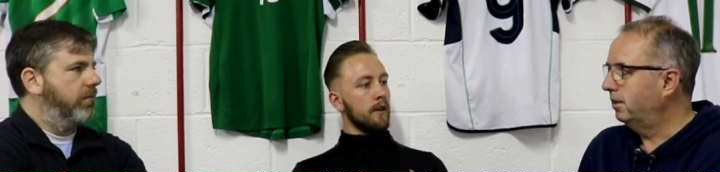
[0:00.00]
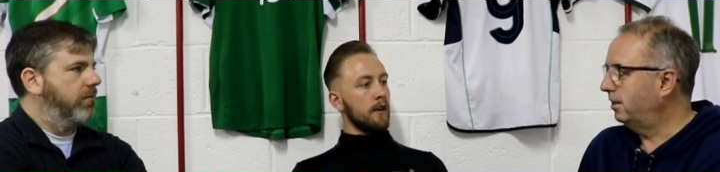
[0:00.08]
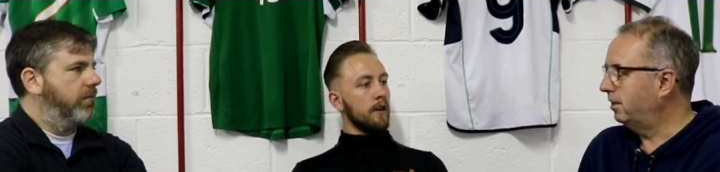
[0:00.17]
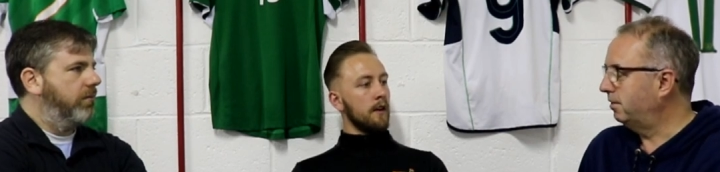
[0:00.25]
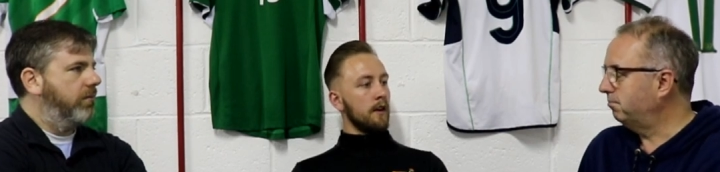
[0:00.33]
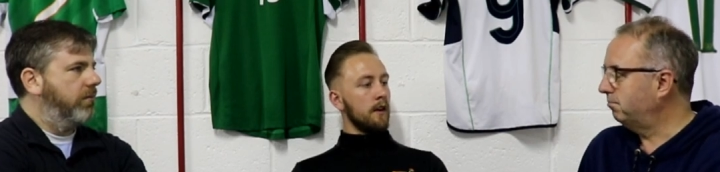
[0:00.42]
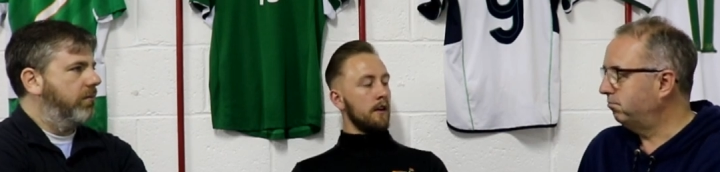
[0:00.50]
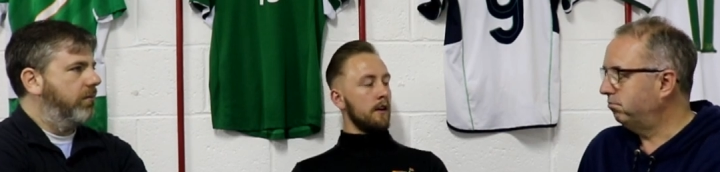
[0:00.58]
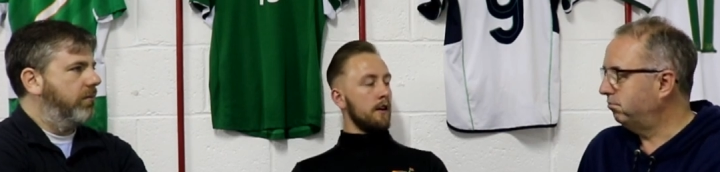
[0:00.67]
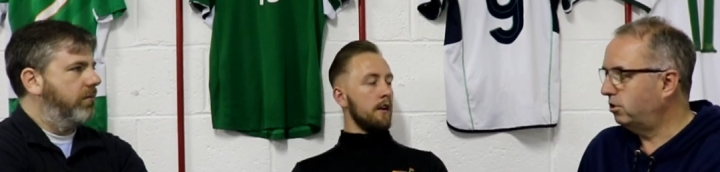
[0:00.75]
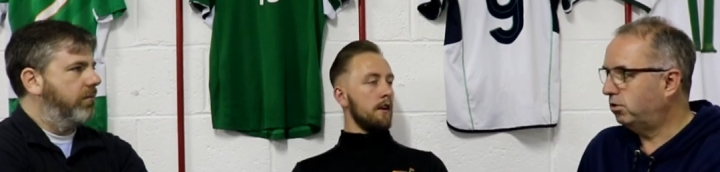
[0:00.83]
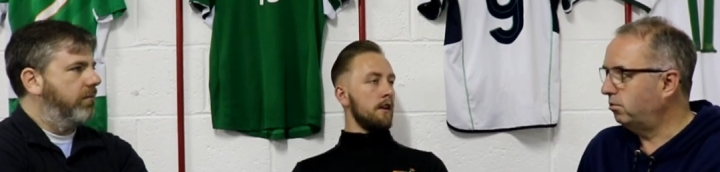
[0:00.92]
Speaker 1: Um,
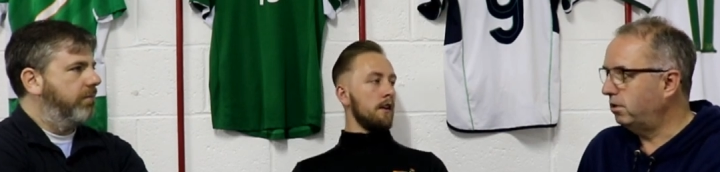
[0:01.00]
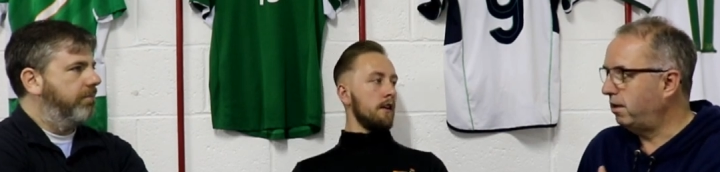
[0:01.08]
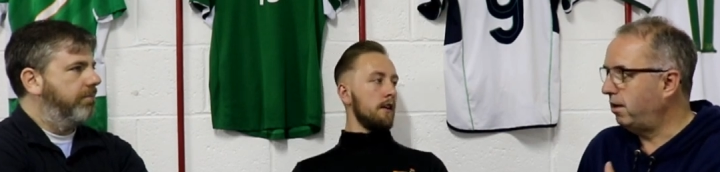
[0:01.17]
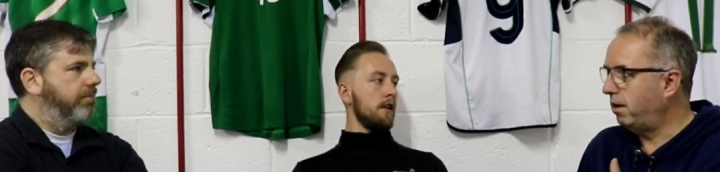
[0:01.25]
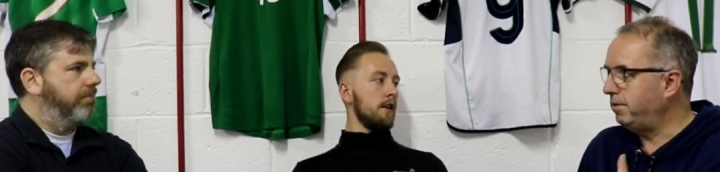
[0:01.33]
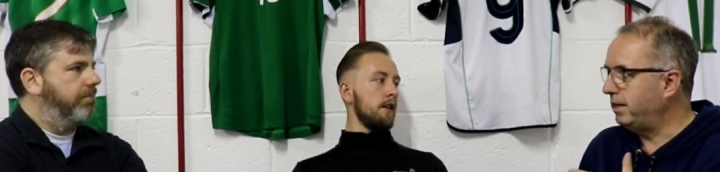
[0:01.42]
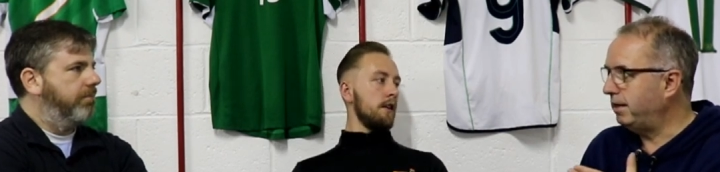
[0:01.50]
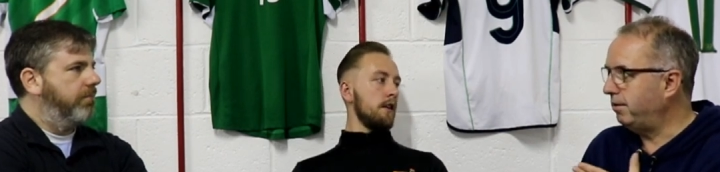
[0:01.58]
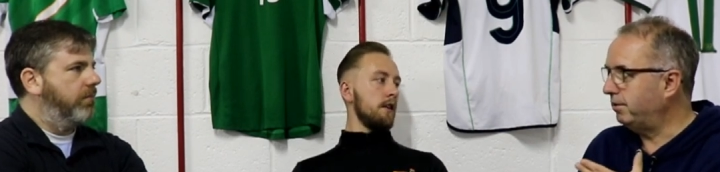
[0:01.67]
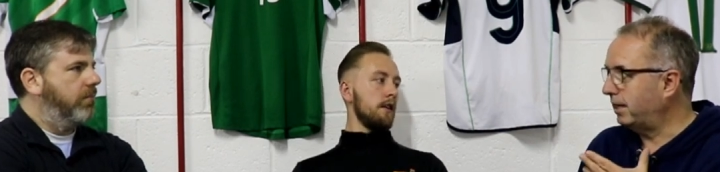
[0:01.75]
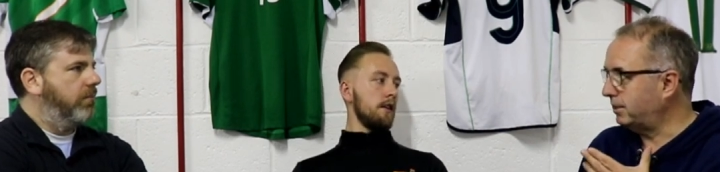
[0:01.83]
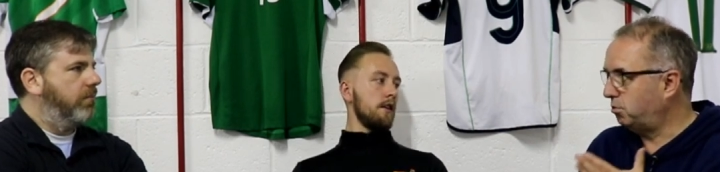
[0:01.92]
so I mean, that's